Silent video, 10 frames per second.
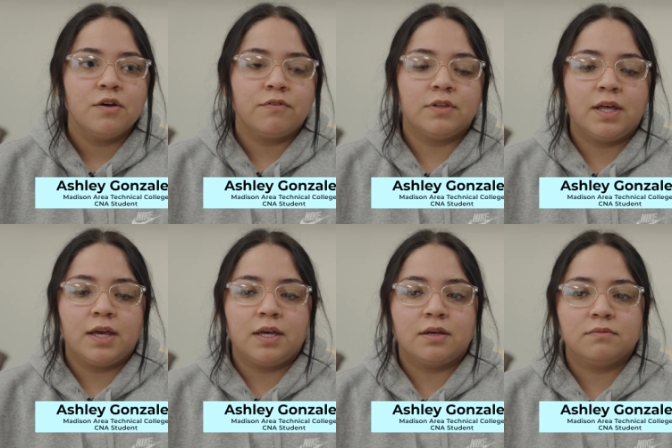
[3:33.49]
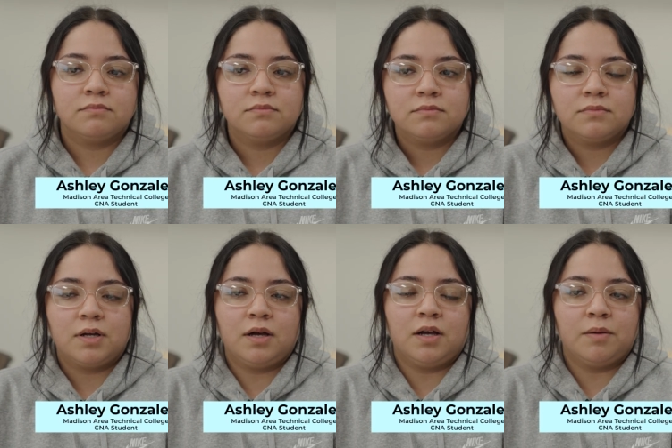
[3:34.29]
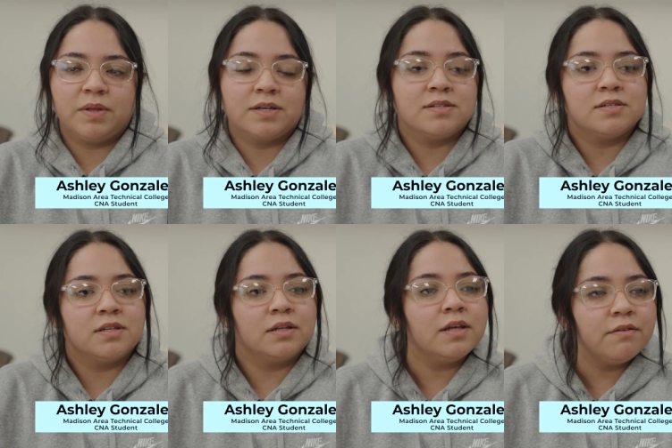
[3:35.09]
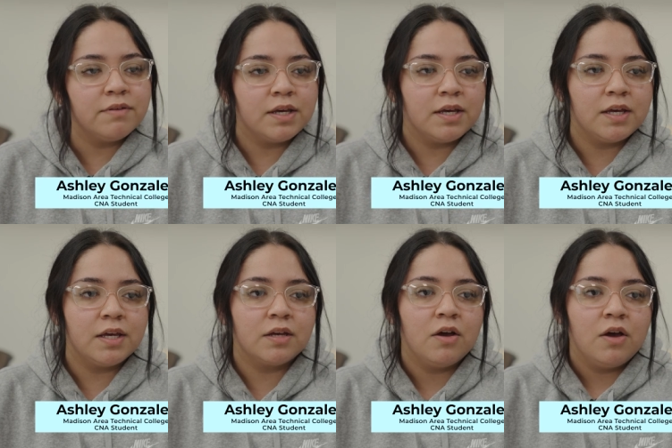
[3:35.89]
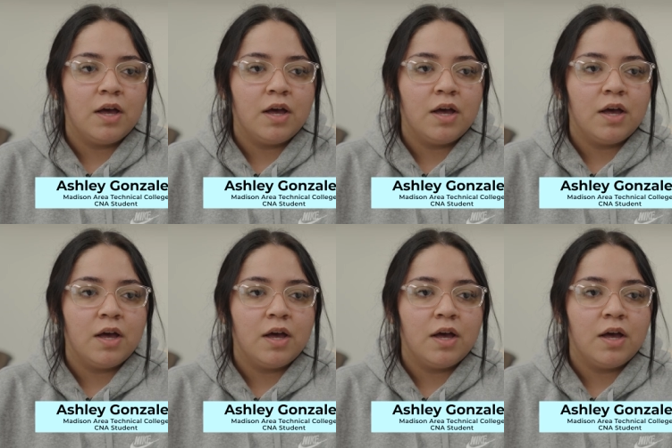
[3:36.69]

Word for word: for like um, like assisted living.